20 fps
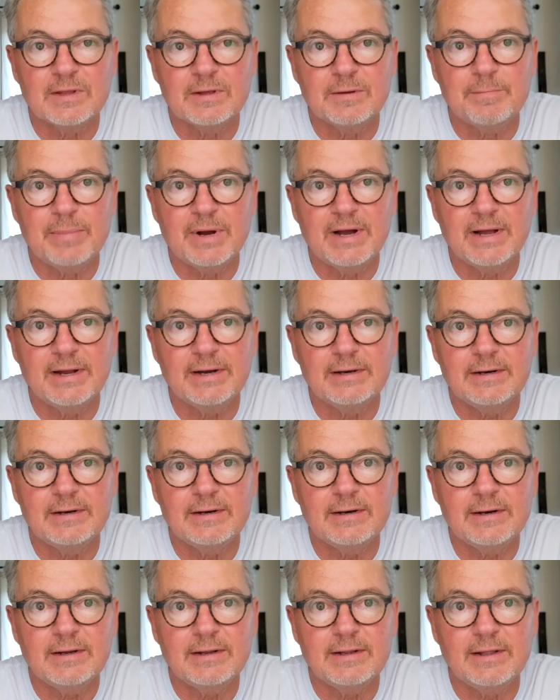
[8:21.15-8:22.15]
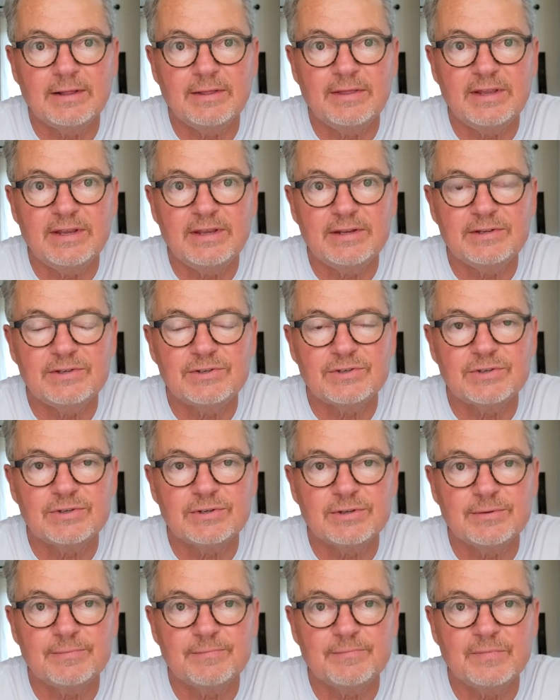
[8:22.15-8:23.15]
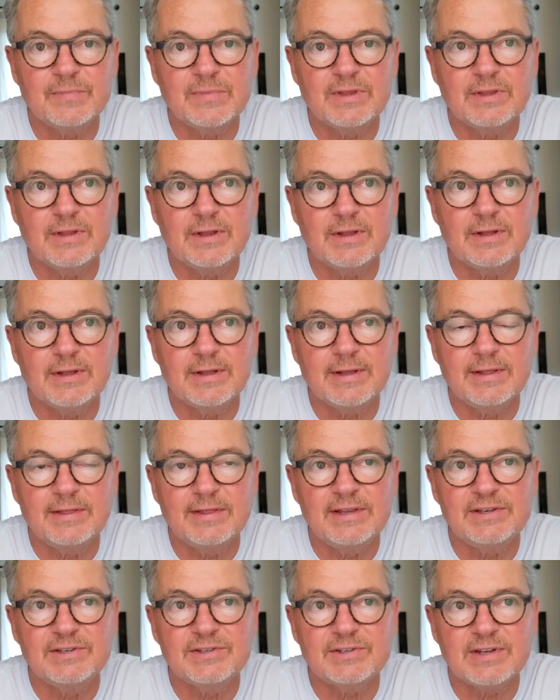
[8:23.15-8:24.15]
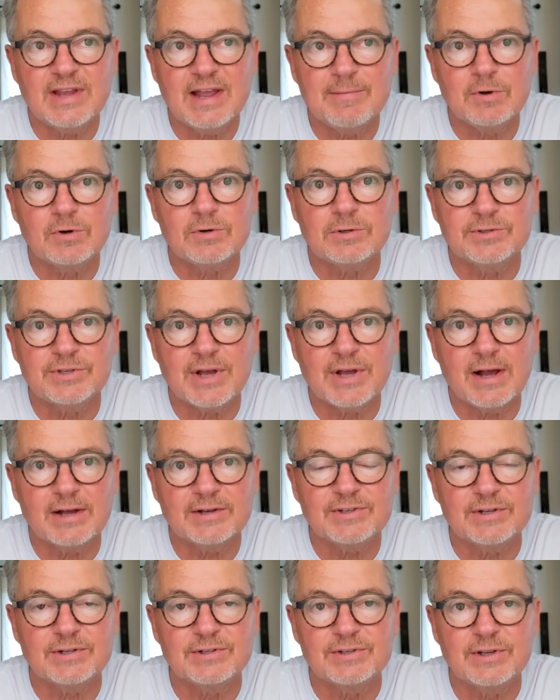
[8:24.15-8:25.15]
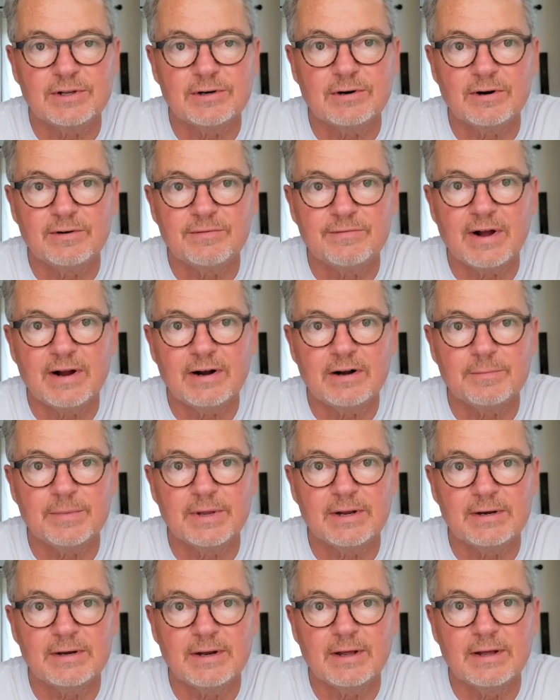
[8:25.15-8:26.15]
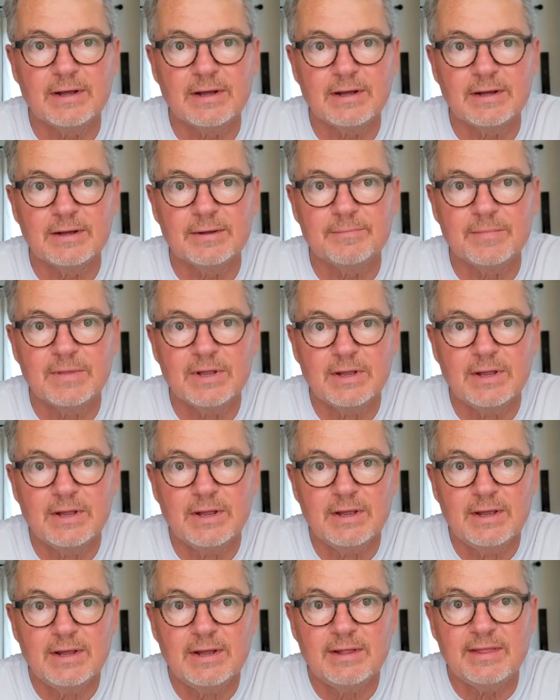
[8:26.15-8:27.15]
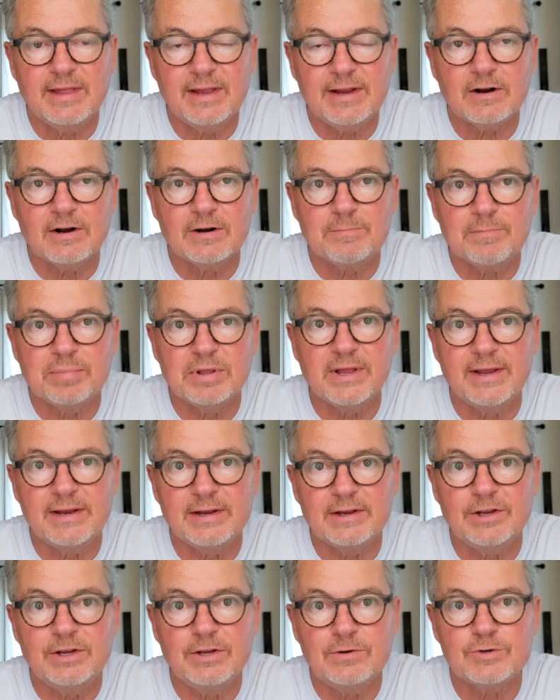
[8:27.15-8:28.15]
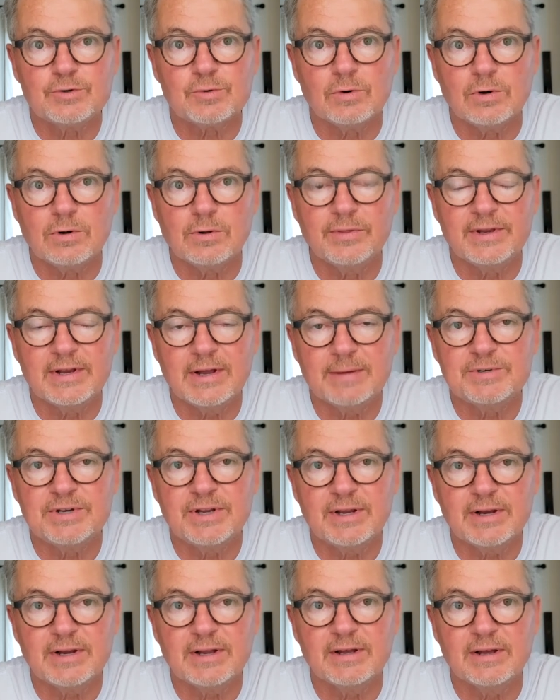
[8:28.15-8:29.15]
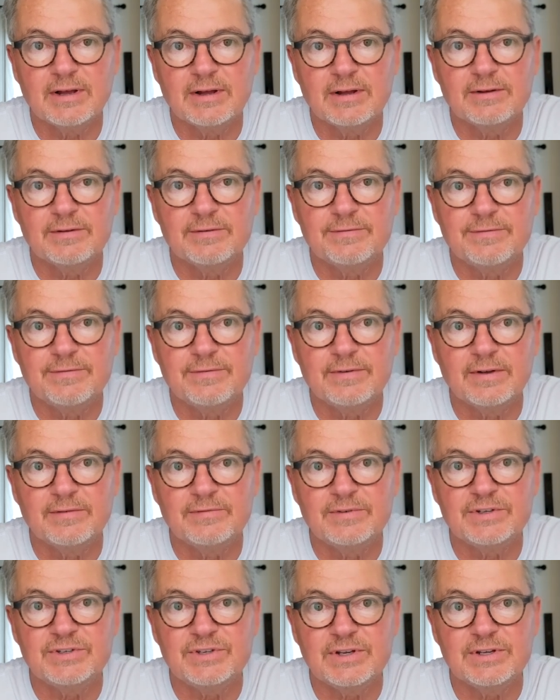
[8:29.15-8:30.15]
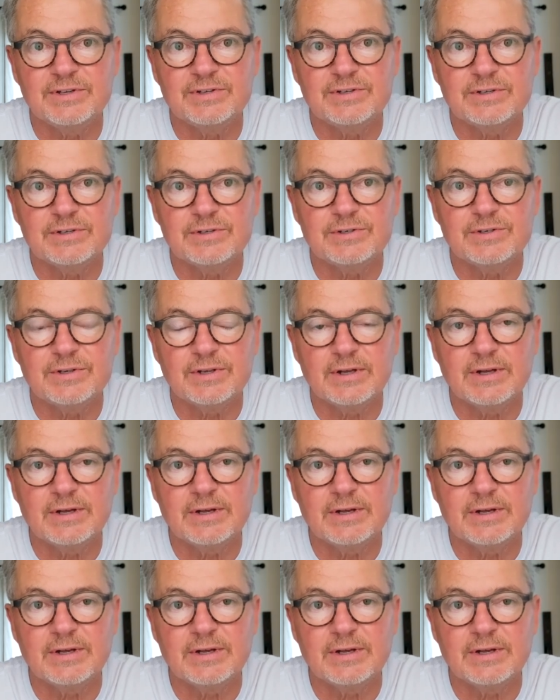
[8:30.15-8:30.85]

But these chemical toxins in our environment, they are playing a huge role in the uptick of diseases.